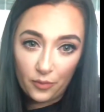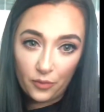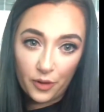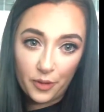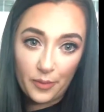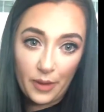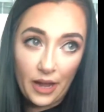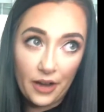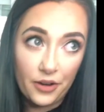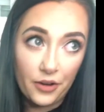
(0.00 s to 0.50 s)
with
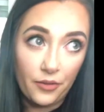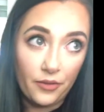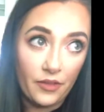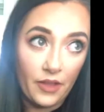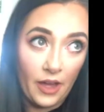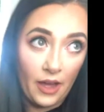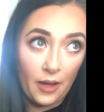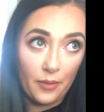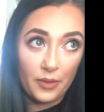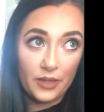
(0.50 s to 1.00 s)
mine doing
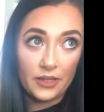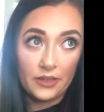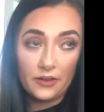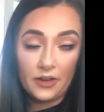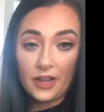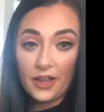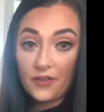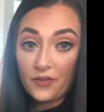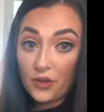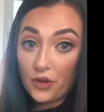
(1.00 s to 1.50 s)
that, but
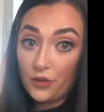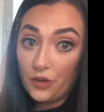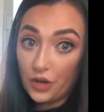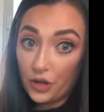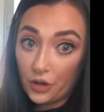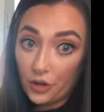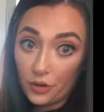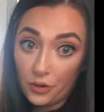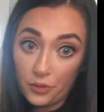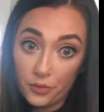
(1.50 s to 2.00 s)
if you
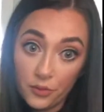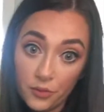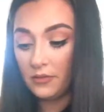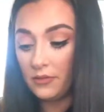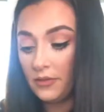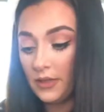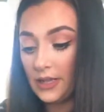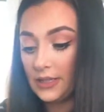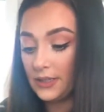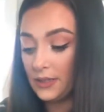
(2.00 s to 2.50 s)
do,
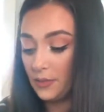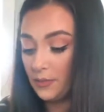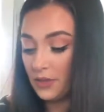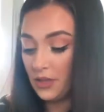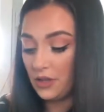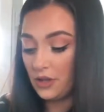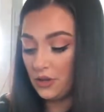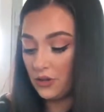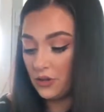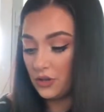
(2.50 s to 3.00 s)
that's something
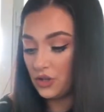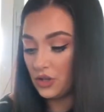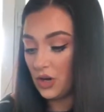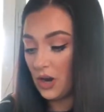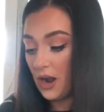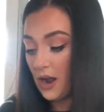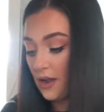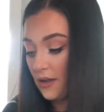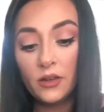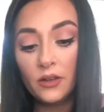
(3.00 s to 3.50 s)
you could
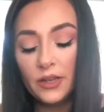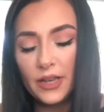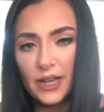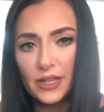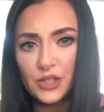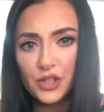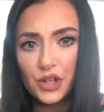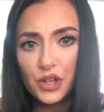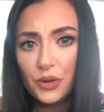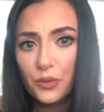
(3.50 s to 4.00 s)
try. Yeah,
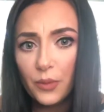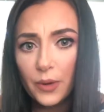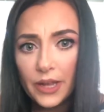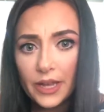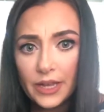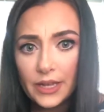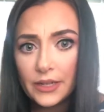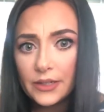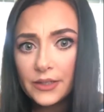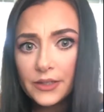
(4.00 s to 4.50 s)
two
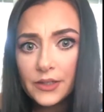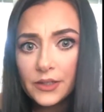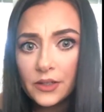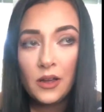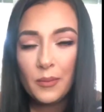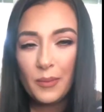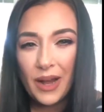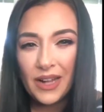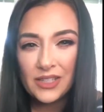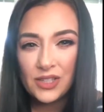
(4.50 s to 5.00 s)
weeks,
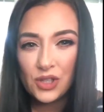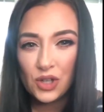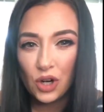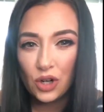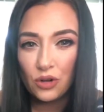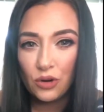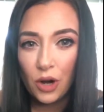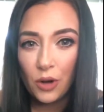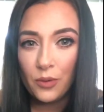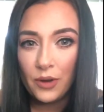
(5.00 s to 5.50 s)
mine start
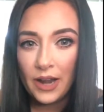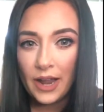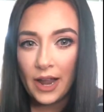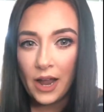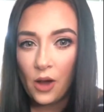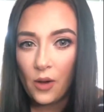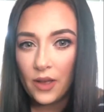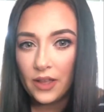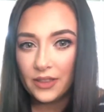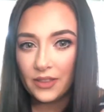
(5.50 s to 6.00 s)
growing
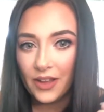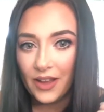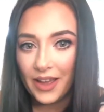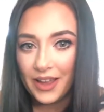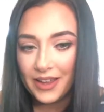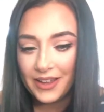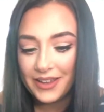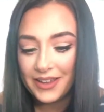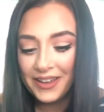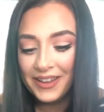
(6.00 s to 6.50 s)
out and
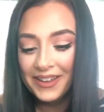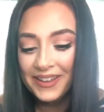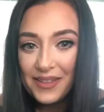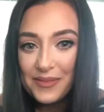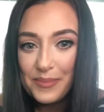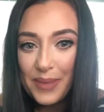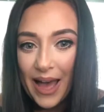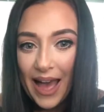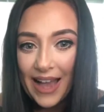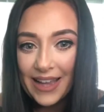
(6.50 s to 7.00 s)
like
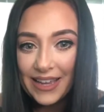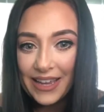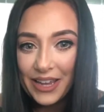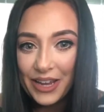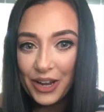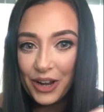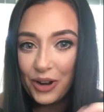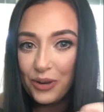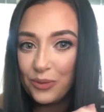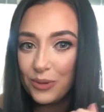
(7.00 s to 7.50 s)
back
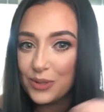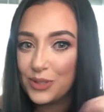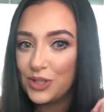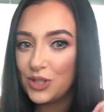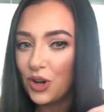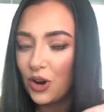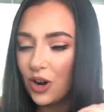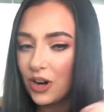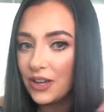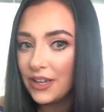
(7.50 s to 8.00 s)
here will
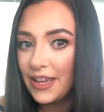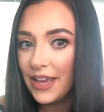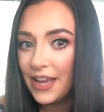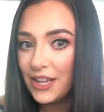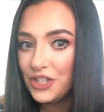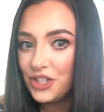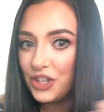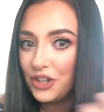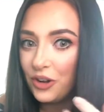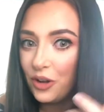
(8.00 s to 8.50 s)
start
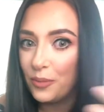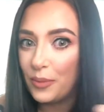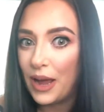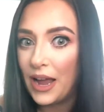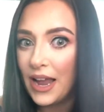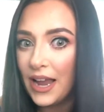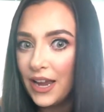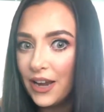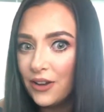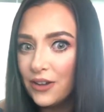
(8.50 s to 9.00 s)
catching on my
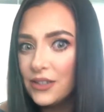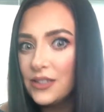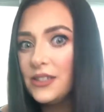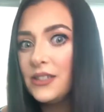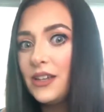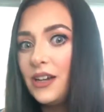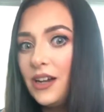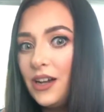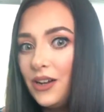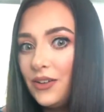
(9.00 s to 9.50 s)
hair and
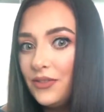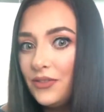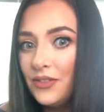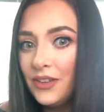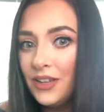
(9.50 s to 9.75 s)
stuff